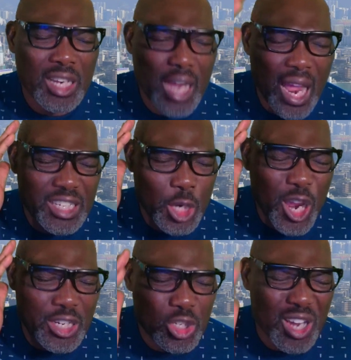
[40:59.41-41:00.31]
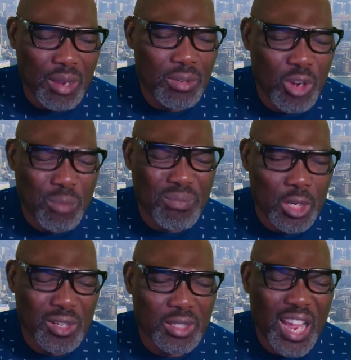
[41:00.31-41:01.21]
that there shall not
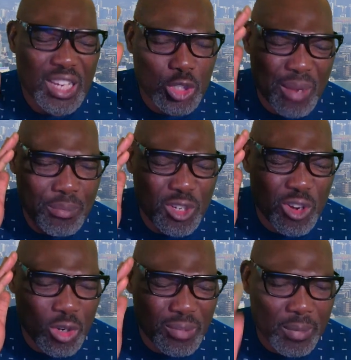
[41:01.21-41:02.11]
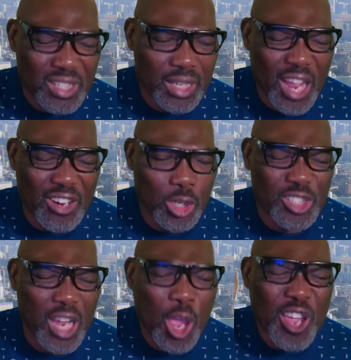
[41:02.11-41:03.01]
be there shall be no
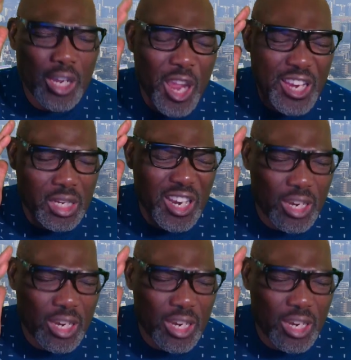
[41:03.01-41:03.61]
miscarriage in the